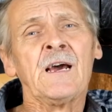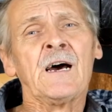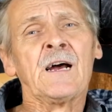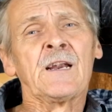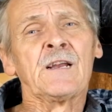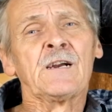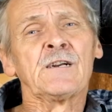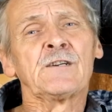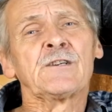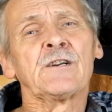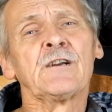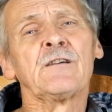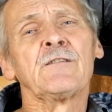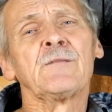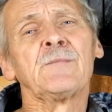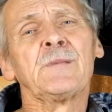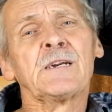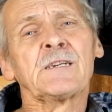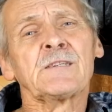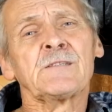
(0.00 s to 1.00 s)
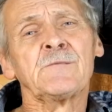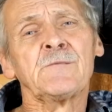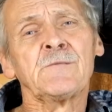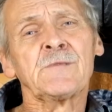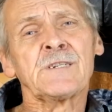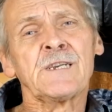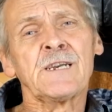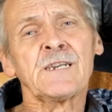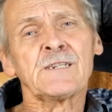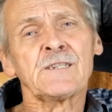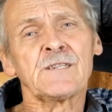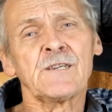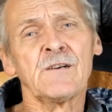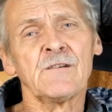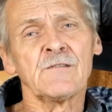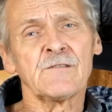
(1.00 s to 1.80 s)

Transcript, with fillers: And I show the maximum tensile